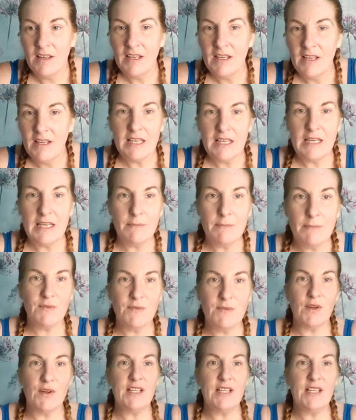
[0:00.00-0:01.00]
Keeps
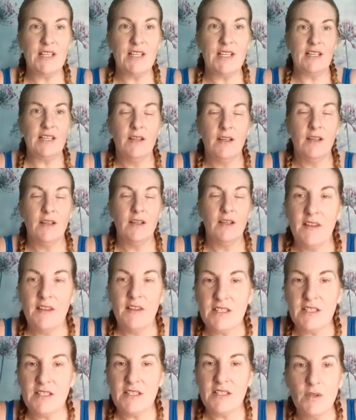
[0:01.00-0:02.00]
freezing.
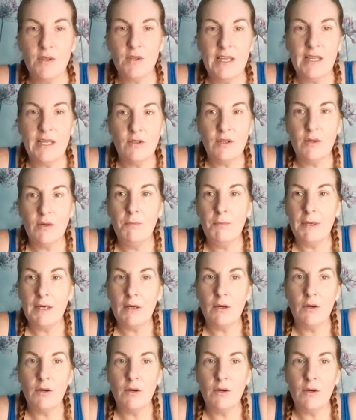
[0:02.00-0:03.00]
That's okay. It'll come
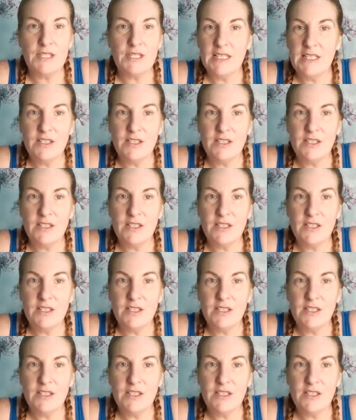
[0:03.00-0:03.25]
back on us.